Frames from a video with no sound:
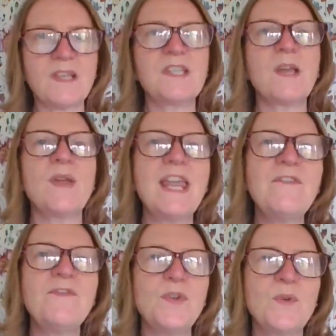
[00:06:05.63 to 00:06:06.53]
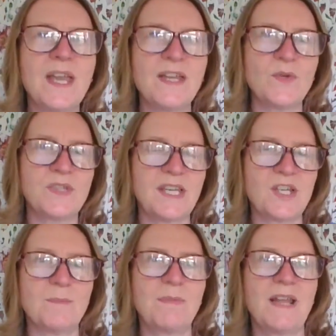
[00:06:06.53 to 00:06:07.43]
So if you get your
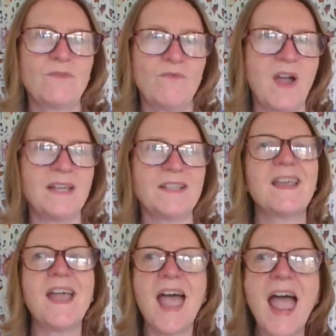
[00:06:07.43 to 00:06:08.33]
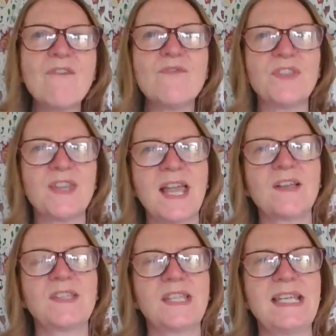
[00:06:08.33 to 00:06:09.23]
session plan right, everything
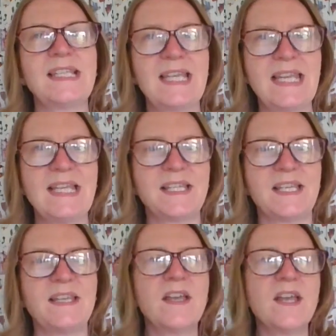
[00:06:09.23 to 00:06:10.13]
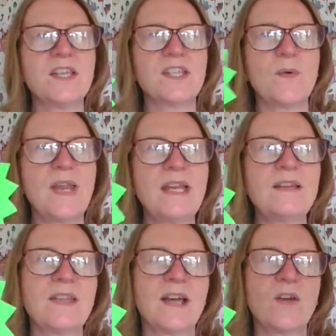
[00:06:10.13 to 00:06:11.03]
else is easy. So
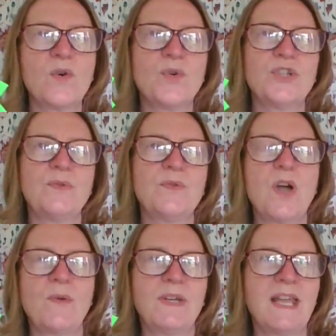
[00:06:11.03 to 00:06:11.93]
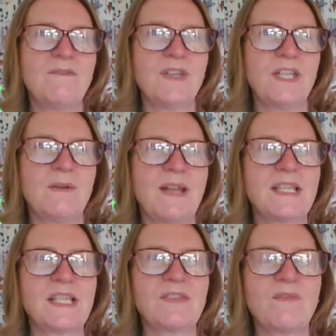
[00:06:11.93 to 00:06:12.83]
in that course, you not only get video
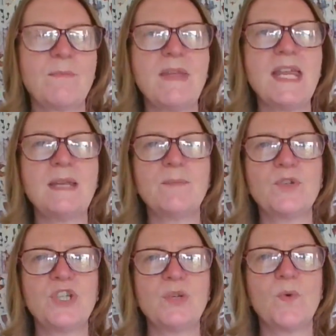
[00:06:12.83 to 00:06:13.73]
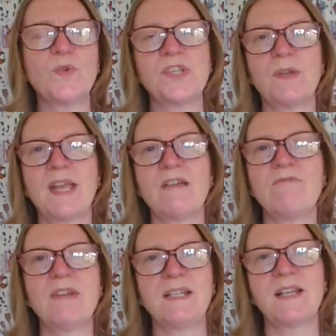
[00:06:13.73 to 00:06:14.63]
lessons from me, but you also get a
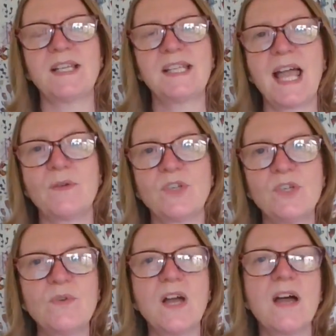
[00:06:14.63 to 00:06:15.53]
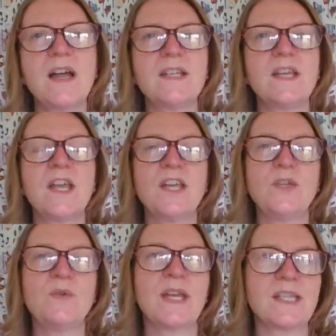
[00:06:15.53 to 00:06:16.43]
really nice how-to guide.
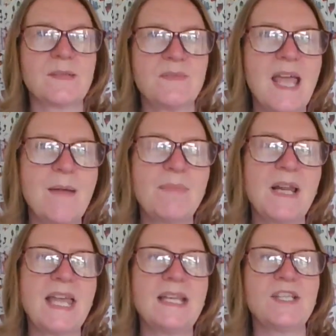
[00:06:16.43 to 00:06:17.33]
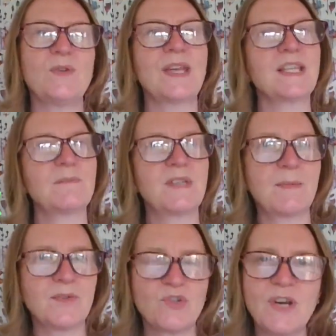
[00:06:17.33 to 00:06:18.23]
You get some templates, you get some
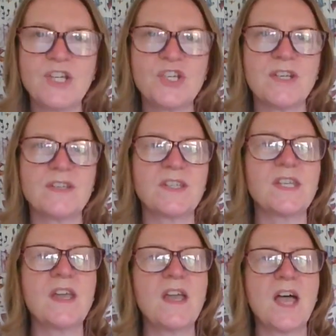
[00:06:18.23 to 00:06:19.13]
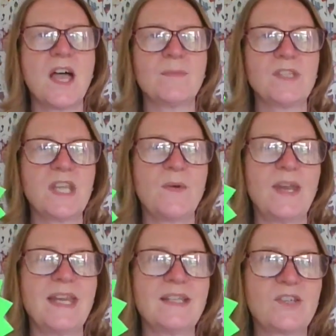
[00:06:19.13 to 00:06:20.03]
demonstrations. So
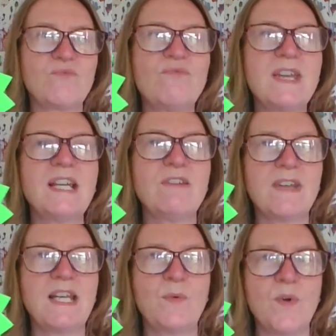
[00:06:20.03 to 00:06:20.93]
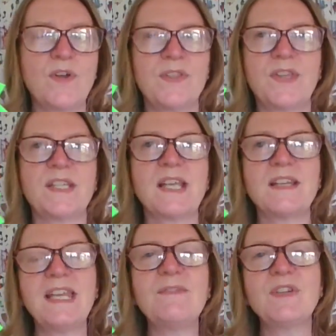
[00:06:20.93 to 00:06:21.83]
it's really, really worth it.
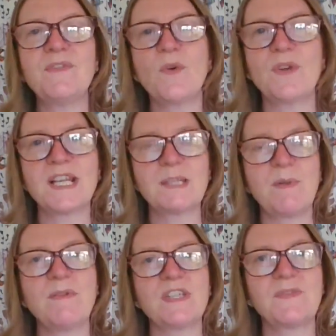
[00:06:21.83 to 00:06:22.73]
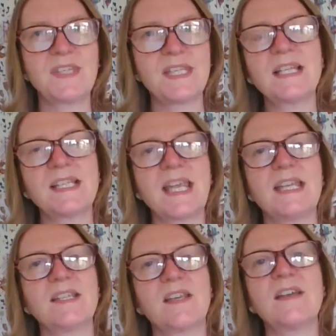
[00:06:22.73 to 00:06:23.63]
And even if you're an experienced
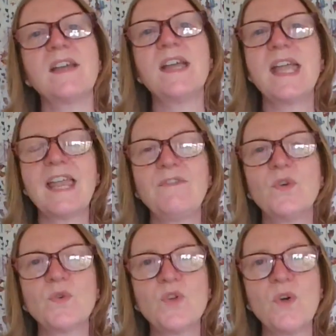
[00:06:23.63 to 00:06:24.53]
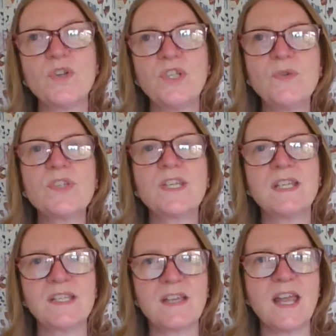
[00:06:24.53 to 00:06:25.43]
facilitator, if you're not used to
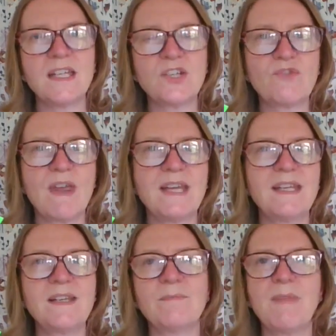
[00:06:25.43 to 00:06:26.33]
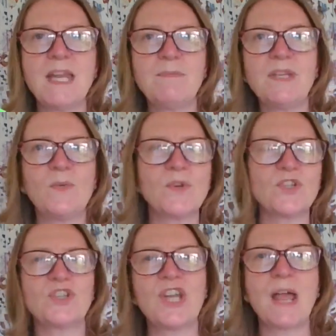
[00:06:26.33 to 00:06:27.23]
designing training and maybe you want
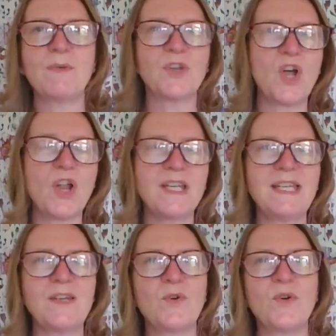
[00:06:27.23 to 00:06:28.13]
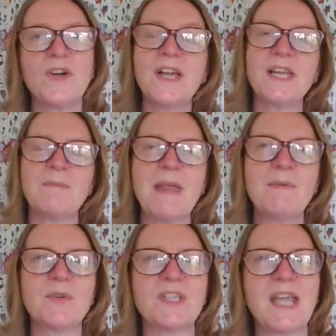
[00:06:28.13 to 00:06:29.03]
to share with a colleague, or
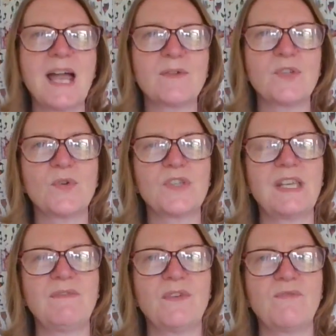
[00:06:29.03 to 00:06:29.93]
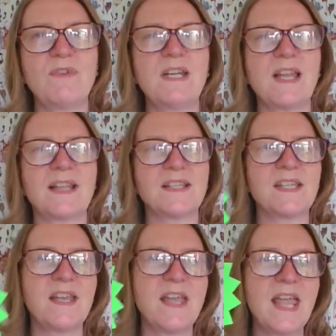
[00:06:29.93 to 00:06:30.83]
maybe want to outsource if you're
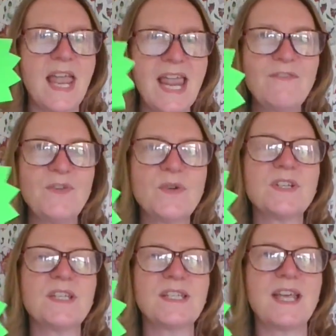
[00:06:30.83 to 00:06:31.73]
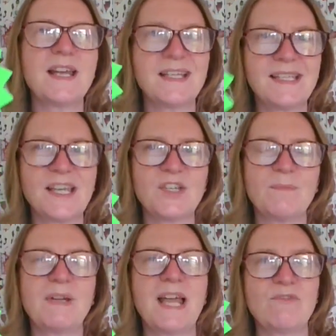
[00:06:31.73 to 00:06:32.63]
freelance, if you can design a
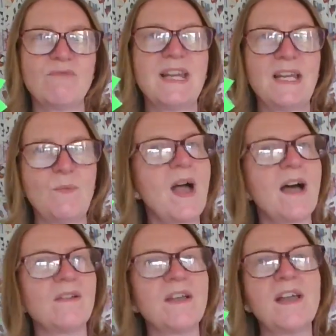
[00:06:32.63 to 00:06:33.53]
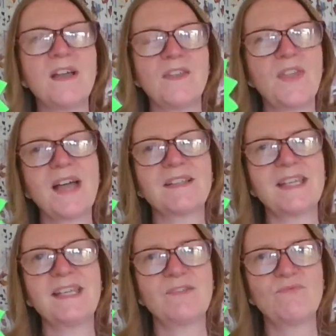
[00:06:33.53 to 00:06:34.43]
session plan really well, that
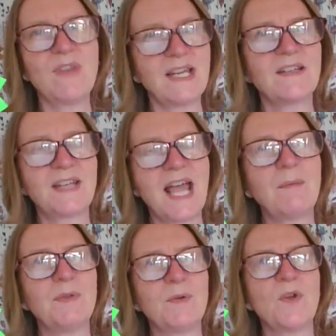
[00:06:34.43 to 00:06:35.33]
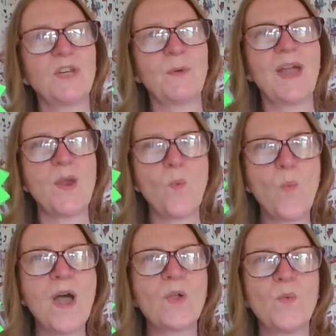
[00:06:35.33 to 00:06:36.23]
is really going to help you along your way.
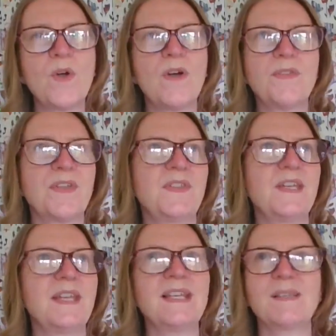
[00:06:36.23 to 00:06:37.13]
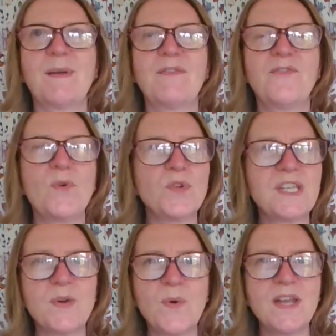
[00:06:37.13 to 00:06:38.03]
Well worth. I think it's about
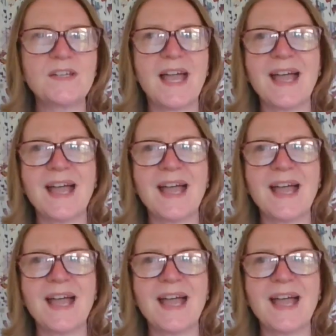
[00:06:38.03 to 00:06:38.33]
40 quid.